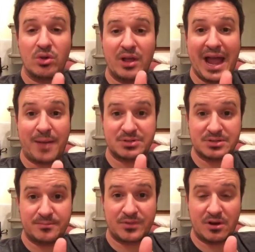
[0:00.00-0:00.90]

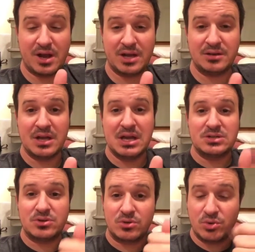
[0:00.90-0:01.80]
Apps. All right,
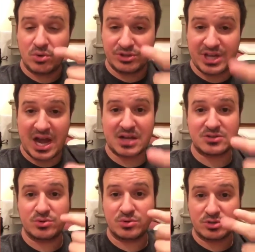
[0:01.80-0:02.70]
so Google
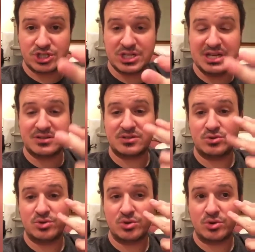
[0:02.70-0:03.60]
Docs, Google Sheets,
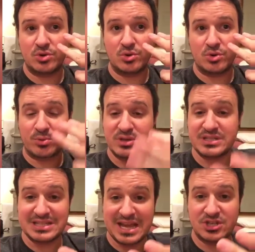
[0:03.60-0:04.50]
Google
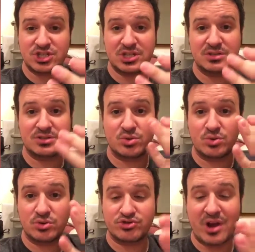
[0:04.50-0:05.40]
Presentations,
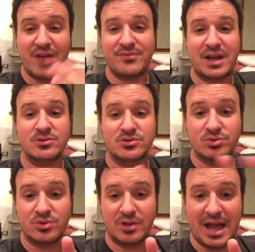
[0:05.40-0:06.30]
Google Drive. I use
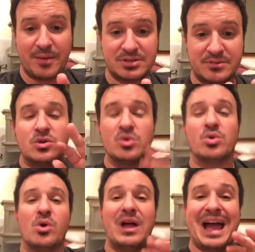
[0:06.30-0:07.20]
Google Apps.
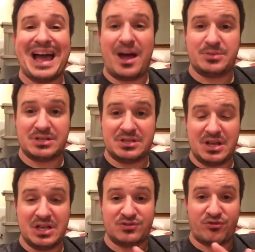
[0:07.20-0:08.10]
Google Apps
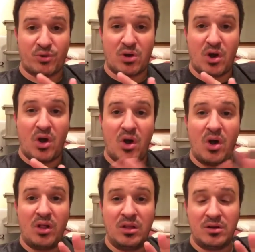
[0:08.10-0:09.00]
is for
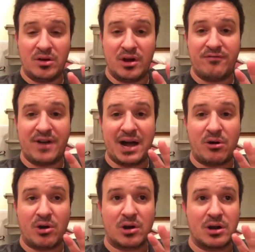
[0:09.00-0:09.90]
all of
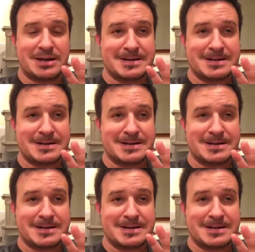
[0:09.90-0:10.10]
our